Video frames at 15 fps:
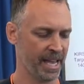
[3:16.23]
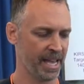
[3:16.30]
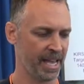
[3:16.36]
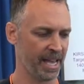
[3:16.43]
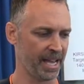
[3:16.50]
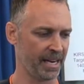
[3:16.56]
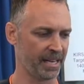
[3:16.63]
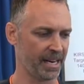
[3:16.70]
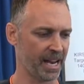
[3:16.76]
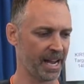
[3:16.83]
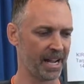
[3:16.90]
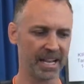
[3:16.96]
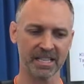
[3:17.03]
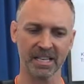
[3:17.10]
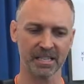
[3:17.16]
And
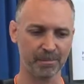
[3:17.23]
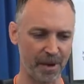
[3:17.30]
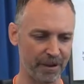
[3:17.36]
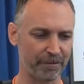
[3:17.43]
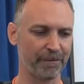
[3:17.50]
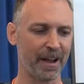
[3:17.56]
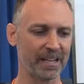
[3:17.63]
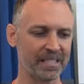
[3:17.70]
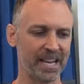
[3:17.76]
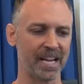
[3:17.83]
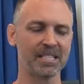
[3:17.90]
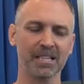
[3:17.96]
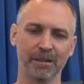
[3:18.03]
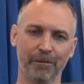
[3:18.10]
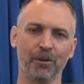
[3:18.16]
it's been a
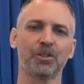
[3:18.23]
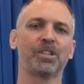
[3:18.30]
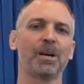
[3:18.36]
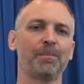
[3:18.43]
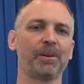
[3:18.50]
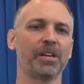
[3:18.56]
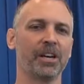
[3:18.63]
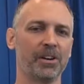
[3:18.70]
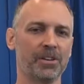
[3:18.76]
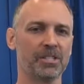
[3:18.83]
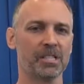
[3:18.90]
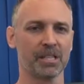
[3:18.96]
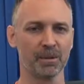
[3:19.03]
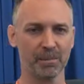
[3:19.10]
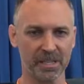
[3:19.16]
fantastic first couple of
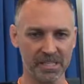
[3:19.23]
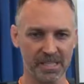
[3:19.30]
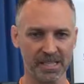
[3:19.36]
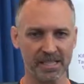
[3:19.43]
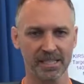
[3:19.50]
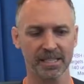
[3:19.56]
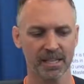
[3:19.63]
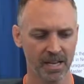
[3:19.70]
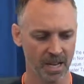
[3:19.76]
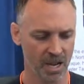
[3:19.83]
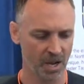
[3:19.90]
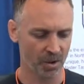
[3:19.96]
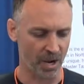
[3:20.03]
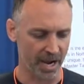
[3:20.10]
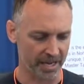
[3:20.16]
years in the business.
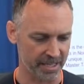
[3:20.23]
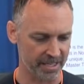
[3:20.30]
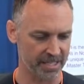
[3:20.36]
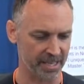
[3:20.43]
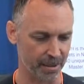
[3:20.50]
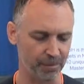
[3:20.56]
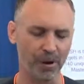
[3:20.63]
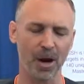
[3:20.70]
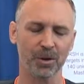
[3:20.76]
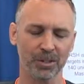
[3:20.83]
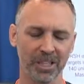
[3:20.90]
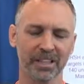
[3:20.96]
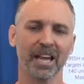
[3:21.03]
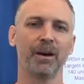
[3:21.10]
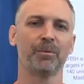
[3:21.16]
I can say
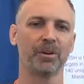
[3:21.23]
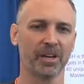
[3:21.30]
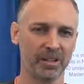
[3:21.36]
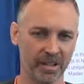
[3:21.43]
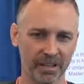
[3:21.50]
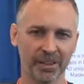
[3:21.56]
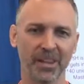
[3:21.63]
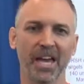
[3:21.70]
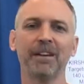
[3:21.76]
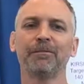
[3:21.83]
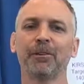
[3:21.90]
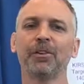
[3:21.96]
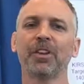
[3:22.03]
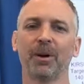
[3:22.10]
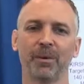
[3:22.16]
proudly that we're
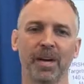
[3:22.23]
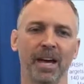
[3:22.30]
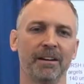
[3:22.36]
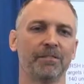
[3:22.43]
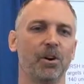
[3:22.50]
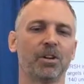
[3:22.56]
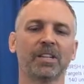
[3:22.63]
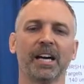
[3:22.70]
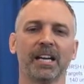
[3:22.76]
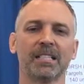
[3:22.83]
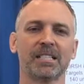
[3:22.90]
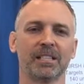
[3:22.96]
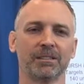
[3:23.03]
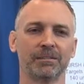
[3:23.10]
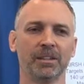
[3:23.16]
thankful that we have all
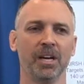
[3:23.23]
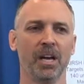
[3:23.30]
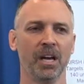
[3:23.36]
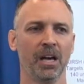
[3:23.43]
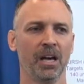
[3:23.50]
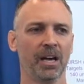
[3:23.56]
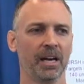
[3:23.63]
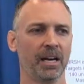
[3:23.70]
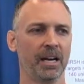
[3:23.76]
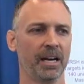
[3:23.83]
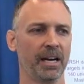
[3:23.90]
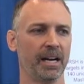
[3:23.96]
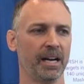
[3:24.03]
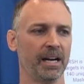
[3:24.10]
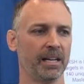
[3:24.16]
kinds of
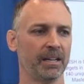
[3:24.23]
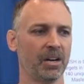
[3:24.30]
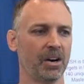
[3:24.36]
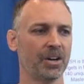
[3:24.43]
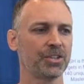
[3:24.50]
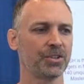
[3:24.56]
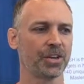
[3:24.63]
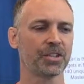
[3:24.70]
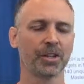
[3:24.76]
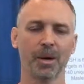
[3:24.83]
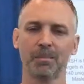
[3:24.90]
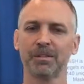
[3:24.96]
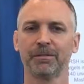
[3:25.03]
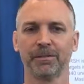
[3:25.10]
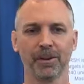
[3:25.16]
archery
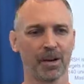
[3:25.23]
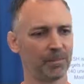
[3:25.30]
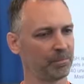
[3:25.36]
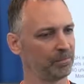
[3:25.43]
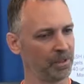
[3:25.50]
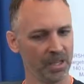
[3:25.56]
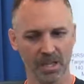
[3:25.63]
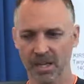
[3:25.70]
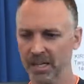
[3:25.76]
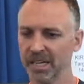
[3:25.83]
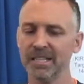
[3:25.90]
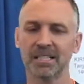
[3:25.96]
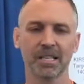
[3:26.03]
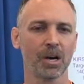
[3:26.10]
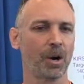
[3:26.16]
clubs from
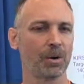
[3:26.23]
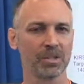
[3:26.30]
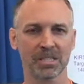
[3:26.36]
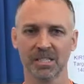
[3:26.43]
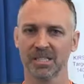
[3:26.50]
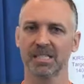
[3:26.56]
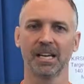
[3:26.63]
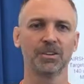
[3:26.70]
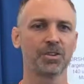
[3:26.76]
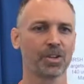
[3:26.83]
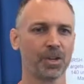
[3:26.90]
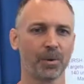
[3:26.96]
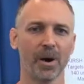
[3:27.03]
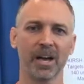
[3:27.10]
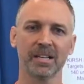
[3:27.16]
East Coast to Central
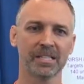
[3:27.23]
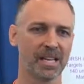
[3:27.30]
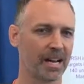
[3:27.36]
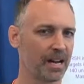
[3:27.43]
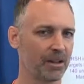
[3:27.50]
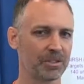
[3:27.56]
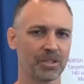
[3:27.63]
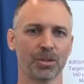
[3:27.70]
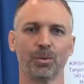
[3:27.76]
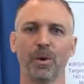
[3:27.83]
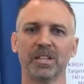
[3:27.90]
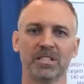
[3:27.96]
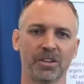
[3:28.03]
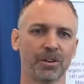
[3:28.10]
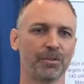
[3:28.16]
US on out to the
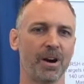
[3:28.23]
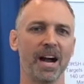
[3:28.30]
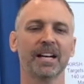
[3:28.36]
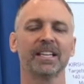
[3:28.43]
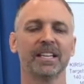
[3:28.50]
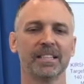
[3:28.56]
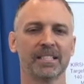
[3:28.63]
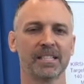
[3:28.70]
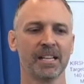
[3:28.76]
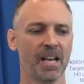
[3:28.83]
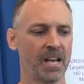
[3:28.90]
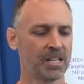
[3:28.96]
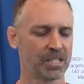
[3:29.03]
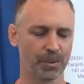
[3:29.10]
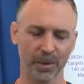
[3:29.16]
Western Rockies,
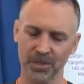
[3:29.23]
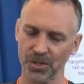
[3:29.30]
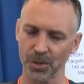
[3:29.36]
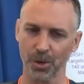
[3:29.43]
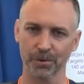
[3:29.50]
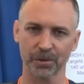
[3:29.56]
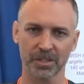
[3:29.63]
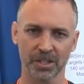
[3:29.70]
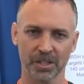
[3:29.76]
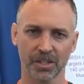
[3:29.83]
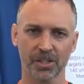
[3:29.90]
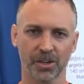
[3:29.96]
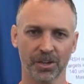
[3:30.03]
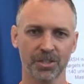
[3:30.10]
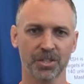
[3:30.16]
switching over to the
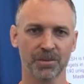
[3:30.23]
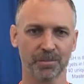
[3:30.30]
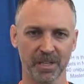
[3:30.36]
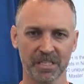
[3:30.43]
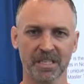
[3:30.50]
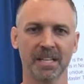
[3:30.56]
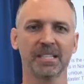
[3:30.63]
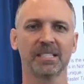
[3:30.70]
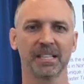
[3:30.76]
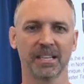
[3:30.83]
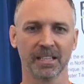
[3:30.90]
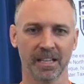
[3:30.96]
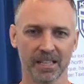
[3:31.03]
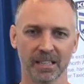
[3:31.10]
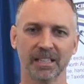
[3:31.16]
Kirsch business
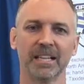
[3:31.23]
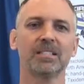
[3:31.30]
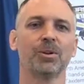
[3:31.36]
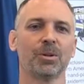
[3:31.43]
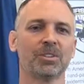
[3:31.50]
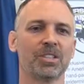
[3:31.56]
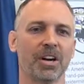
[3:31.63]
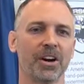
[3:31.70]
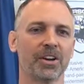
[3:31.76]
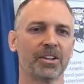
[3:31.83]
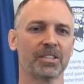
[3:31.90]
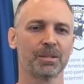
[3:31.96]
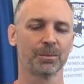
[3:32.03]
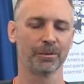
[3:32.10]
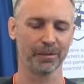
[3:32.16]
and the Leitold
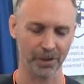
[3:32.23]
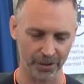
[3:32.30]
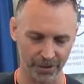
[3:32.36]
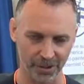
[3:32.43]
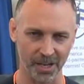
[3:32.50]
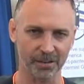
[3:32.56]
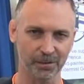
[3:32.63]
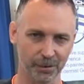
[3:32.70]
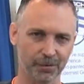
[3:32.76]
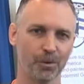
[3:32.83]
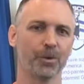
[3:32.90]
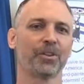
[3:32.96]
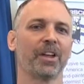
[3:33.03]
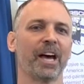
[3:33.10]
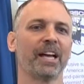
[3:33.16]
targets, and we're very thankful
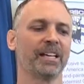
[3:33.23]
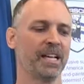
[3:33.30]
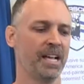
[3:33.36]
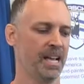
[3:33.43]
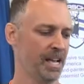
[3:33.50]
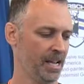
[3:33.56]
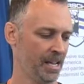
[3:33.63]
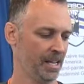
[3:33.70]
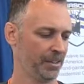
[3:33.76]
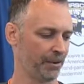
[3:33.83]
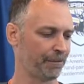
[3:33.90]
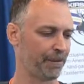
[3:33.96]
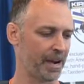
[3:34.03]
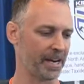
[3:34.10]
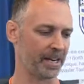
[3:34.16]
for that. They're
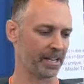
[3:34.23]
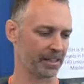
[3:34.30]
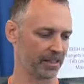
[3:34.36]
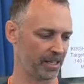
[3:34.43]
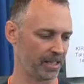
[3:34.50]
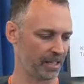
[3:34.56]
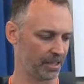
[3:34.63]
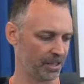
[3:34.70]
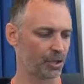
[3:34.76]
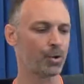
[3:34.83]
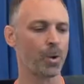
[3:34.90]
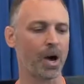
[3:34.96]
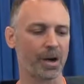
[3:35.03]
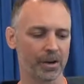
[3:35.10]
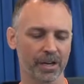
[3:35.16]
finding the
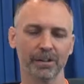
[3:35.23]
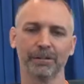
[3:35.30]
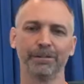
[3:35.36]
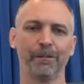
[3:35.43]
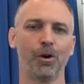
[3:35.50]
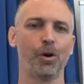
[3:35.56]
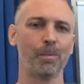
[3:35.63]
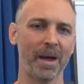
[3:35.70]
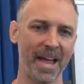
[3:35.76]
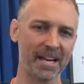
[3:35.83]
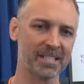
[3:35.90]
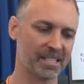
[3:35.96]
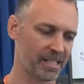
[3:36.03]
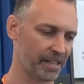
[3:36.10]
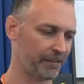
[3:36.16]
quality of the foam
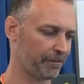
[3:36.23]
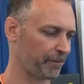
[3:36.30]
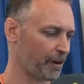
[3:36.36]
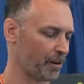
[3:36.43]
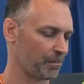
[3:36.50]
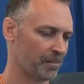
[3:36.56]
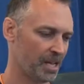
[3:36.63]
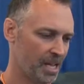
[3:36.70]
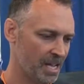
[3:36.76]
excellent, from